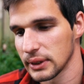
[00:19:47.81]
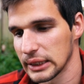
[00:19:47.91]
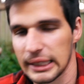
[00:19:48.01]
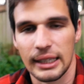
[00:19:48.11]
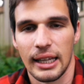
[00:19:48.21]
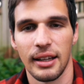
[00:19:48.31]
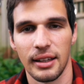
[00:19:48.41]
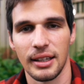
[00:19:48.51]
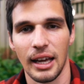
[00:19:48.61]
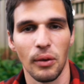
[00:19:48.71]
Because at the end of
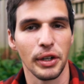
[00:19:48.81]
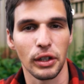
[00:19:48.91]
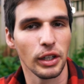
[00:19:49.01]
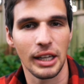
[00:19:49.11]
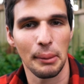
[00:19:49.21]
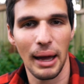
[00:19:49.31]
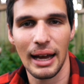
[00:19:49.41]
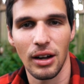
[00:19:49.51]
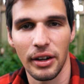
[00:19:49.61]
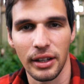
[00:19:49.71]
the day, when you're looking
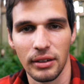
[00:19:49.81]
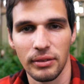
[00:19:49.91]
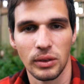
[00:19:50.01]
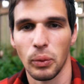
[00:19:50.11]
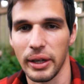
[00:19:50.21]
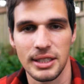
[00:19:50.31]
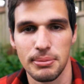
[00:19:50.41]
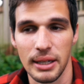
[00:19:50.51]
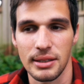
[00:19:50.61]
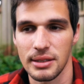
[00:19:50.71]
back on it weeks,
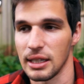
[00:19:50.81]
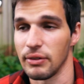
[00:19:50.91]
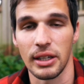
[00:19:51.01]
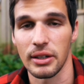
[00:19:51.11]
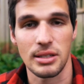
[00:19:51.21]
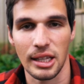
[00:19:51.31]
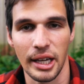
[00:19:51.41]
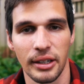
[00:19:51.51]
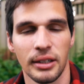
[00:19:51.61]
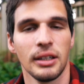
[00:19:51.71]
months, even years
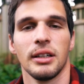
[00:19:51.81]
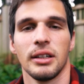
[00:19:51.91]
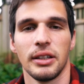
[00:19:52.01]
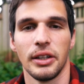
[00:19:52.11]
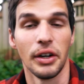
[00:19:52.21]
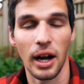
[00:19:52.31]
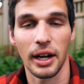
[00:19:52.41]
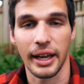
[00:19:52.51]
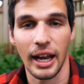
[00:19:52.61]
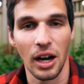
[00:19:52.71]
later, you're not
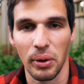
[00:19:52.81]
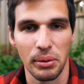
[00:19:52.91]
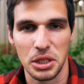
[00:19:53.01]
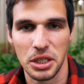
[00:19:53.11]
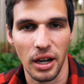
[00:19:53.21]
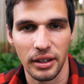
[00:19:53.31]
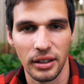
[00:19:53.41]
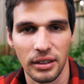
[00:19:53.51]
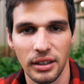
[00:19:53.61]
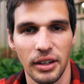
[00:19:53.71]
going to care what it was shot
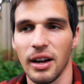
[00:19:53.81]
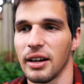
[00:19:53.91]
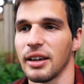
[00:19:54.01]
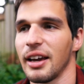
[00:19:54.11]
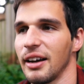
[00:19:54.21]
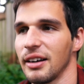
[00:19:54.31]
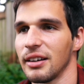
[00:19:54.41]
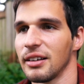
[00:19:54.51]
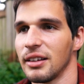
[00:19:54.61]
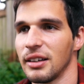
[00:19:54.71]
on. You're not going to
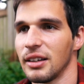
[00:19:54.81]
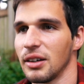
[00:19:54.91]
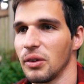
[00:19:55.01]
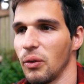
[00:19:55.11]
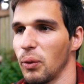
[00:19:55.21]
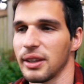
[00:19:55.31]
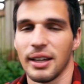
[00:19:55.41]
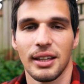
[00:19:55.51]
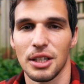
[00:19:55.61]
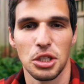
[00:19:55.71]
care what the
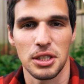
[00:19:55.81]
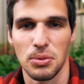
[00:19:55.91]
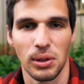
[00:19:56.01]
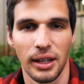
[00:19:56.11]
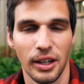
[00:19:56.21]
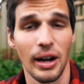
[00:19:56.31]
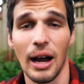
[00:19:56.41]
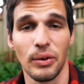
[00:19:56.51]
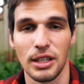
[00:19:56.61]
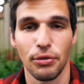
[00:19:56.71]
conditions were like or
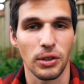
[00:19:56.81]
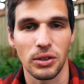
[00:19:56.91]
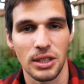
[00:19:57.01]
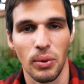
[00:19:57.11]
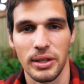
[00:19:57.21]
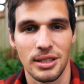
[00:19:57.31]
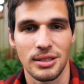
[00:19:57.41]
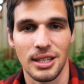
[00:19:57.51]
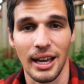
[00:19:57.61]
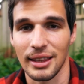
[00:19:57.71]
how difficult it was
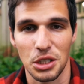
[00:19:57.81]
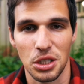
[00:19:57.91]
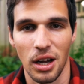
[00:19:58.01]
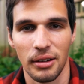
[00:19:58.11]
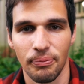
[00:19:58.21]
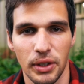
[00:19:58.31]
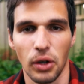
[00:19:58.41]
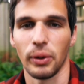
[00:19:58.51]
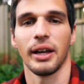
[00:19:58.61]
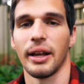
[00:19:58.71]
to get the shot.
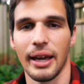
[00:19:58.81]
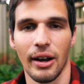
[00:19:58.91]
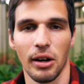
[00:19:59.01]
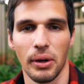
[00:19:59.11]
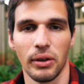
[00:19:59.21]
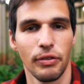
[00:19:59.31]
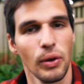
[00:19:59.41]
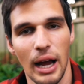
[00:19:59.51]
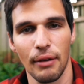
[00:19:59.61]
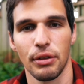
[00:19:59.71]
You're only going to care about if you
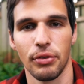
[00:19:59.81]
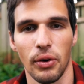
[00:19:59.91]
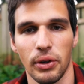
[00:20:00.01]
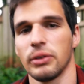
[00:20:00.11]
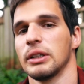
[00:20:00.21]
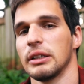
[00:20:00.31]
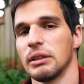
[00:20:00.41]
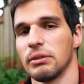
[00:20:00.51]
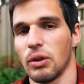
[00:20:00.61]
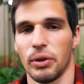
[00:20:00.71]
have the photo
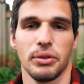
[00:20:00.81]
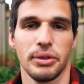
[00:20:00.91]
or you